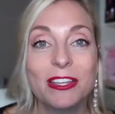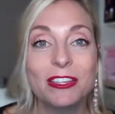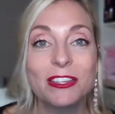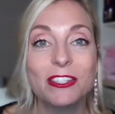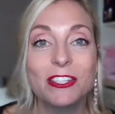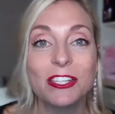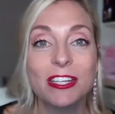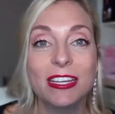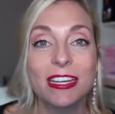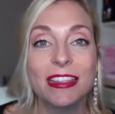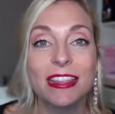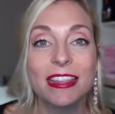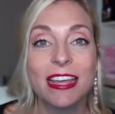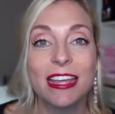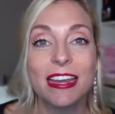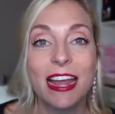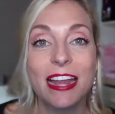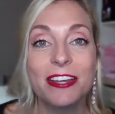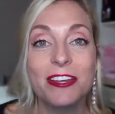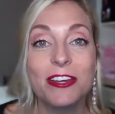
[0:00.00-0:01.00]
look
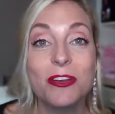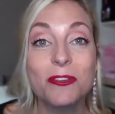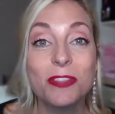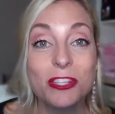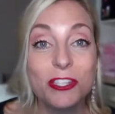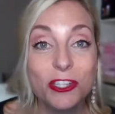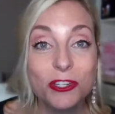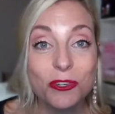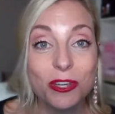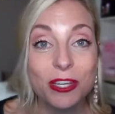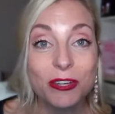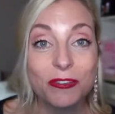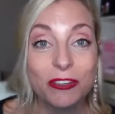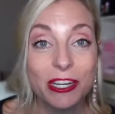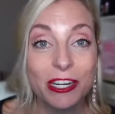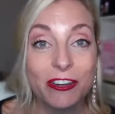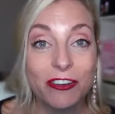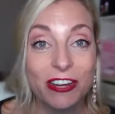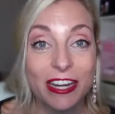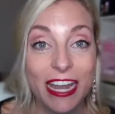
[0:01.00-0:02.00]
that I know that you can
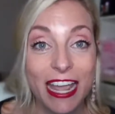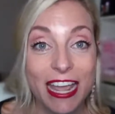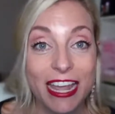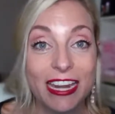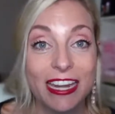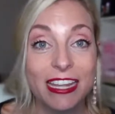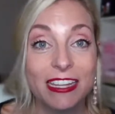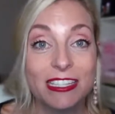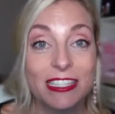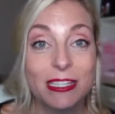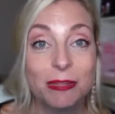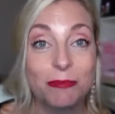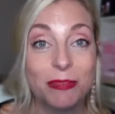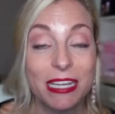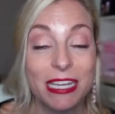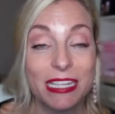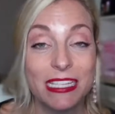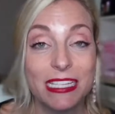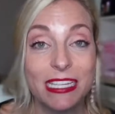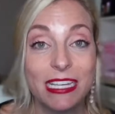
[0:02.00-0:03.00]
recreate in some
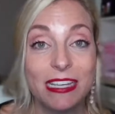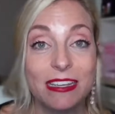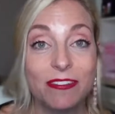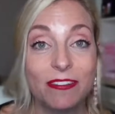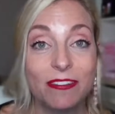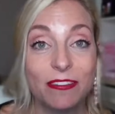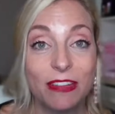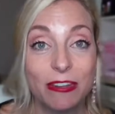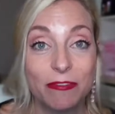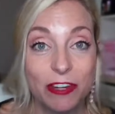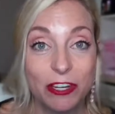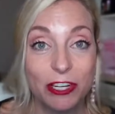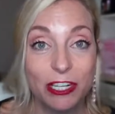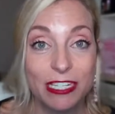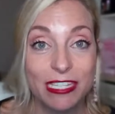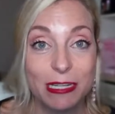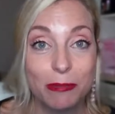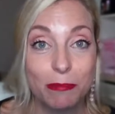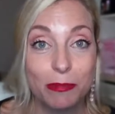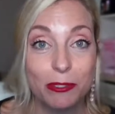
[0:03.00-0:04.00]
easy and very
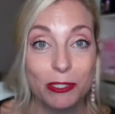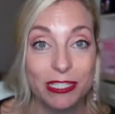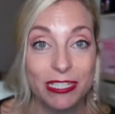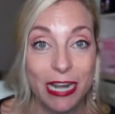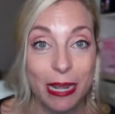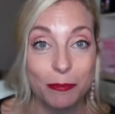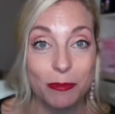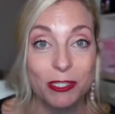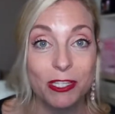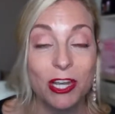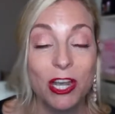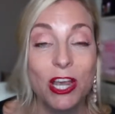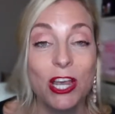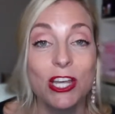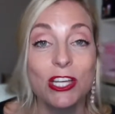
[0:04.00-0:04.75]
simple steps.